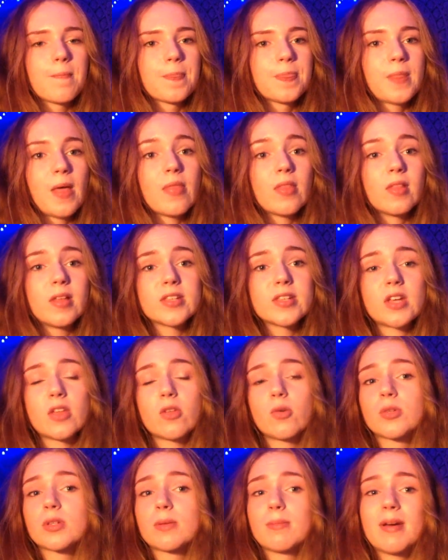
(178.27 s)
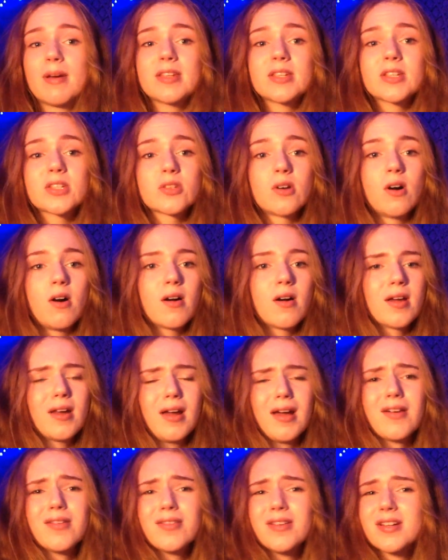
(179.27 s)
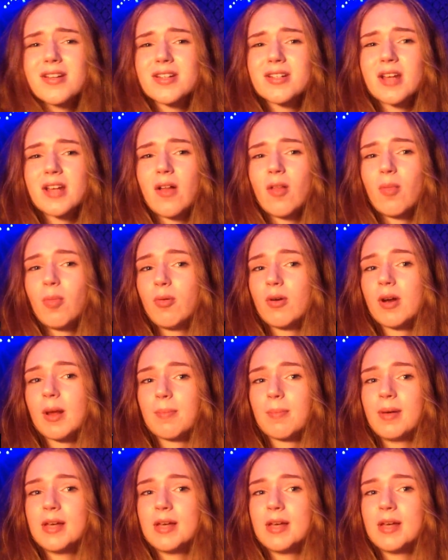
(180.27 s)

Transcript: nonetheless I thought it was an amazing song and I couldn't actually tell product